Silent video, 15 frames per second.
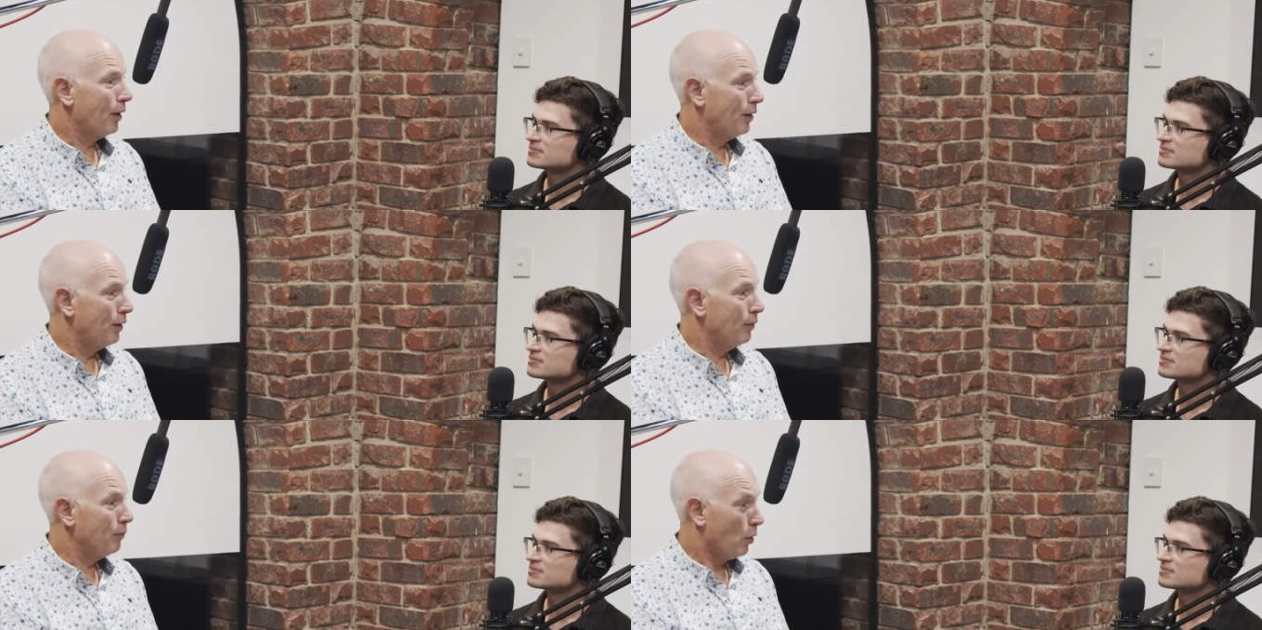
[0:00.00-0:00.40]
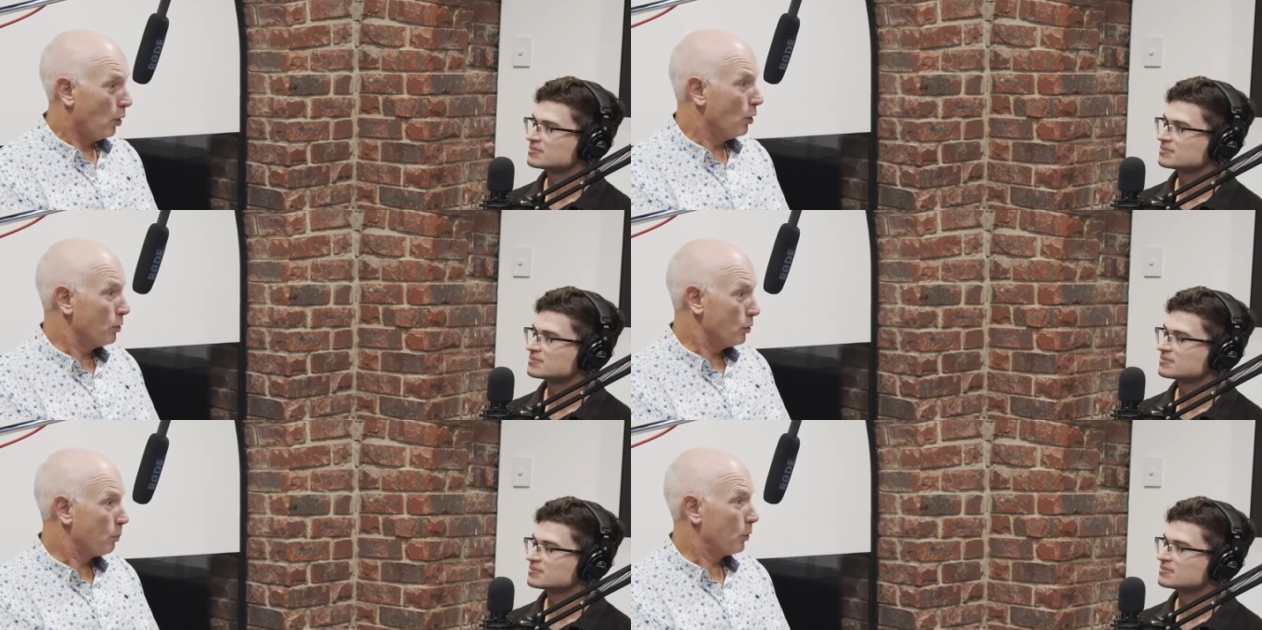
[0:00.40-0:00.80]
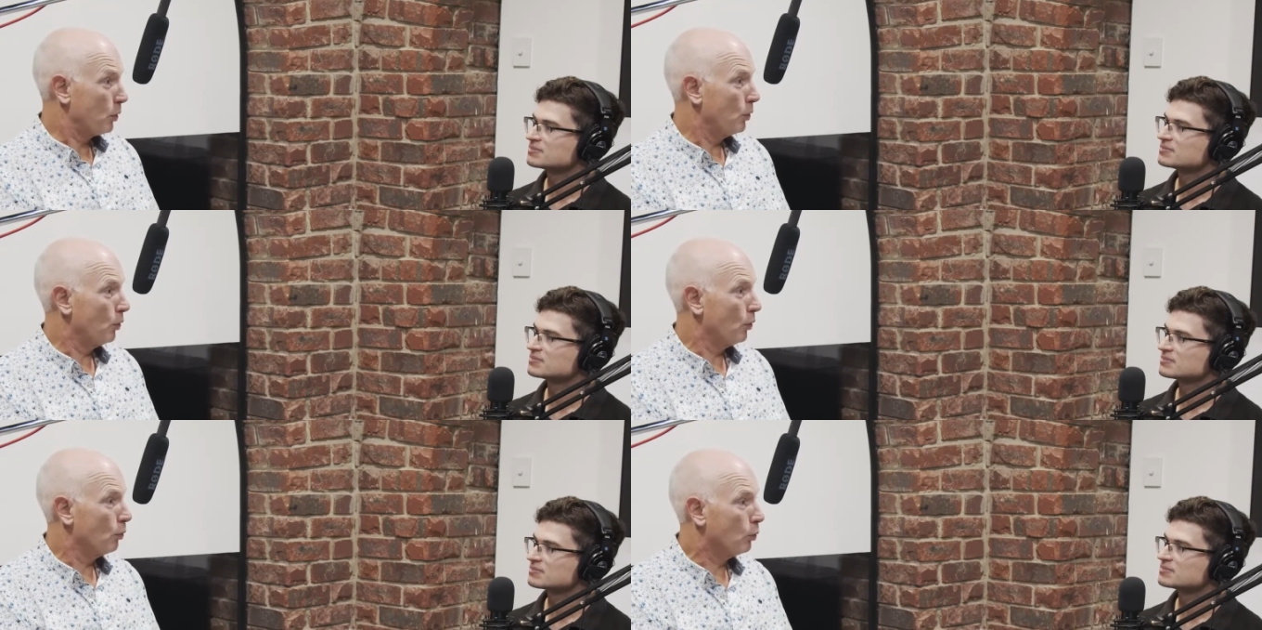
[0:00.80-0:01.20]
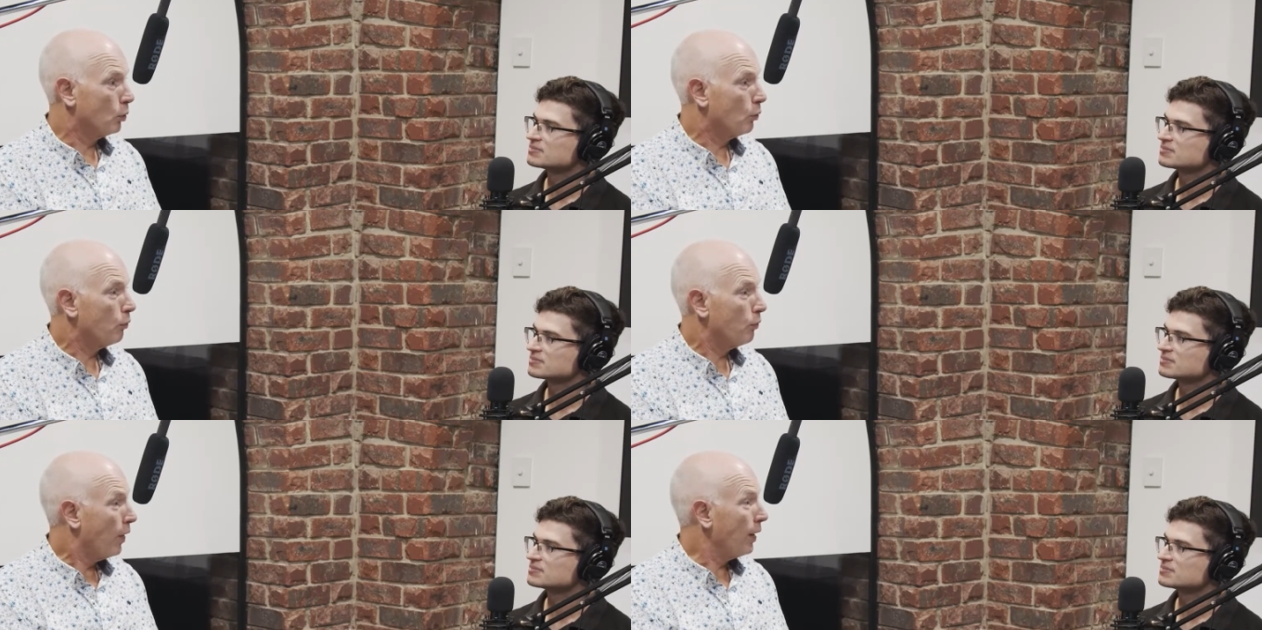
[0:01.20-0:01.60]
Speaker 1: an entrepreneur
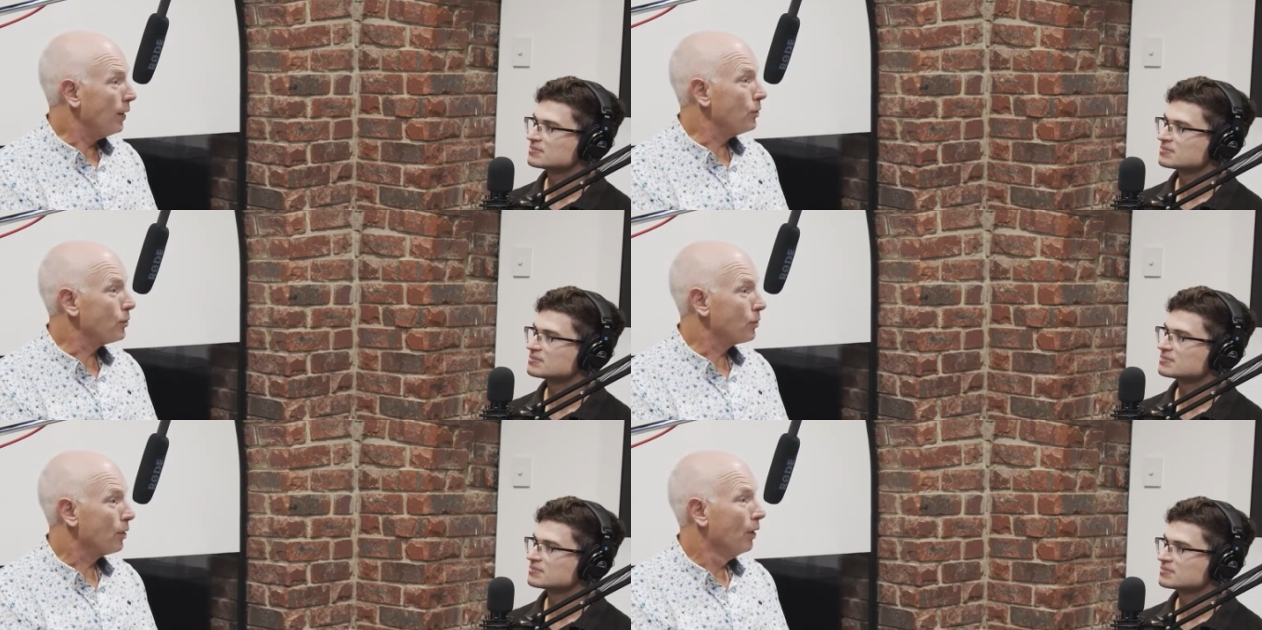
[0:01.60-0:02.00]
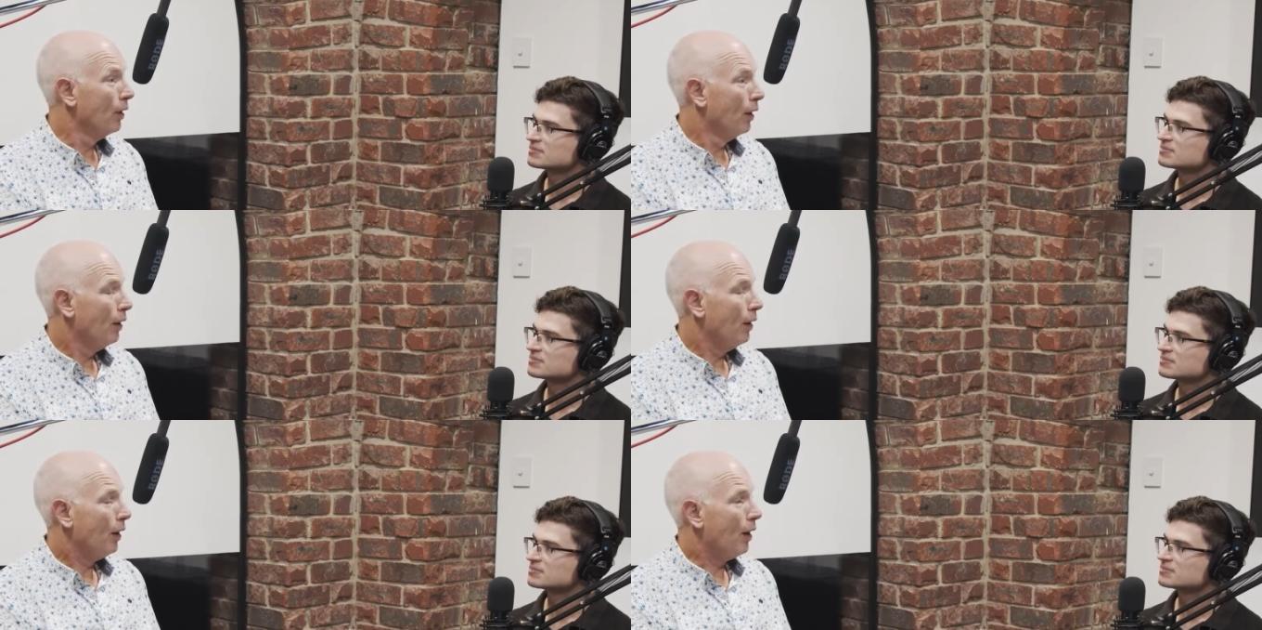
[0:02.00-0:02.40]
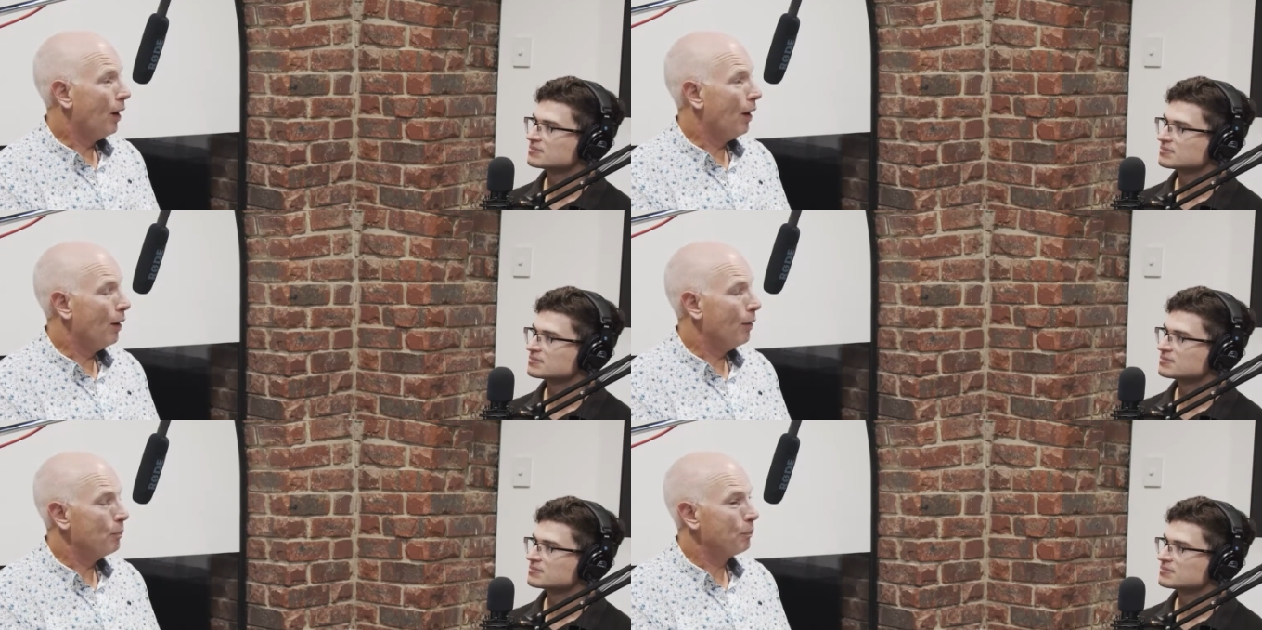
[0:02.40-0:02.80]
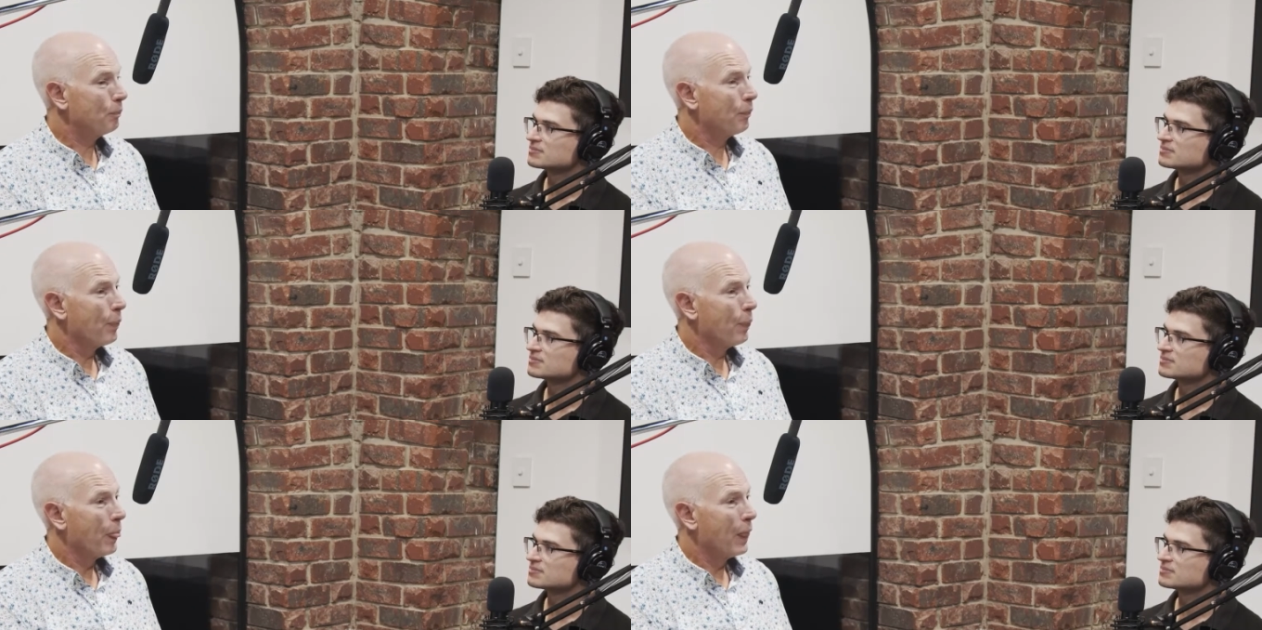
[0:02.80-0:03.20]
will face. Um,